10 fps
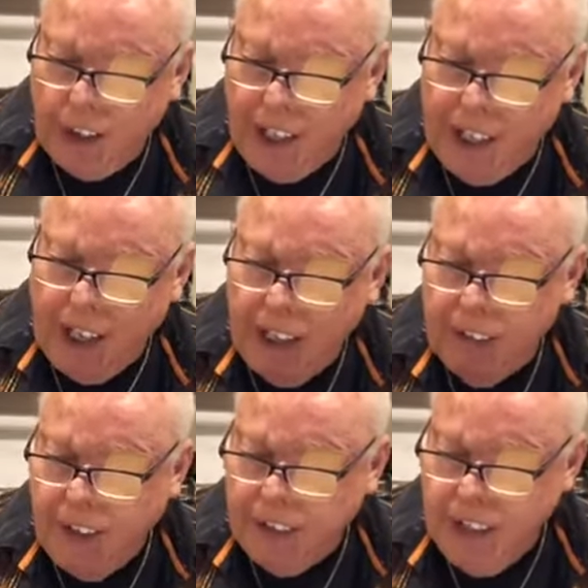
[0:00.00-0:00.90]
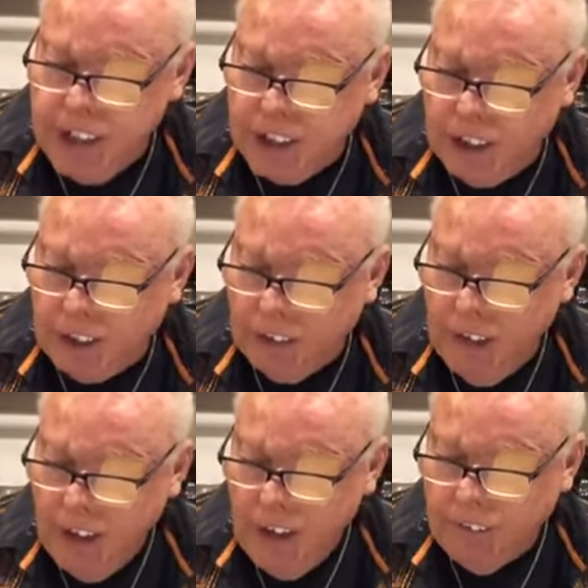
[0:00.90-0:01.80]
laying out a foundation here,
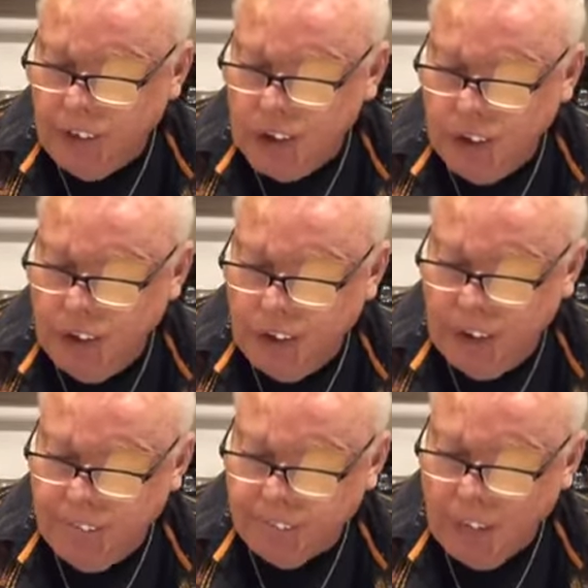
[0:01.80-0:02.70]
verse 23.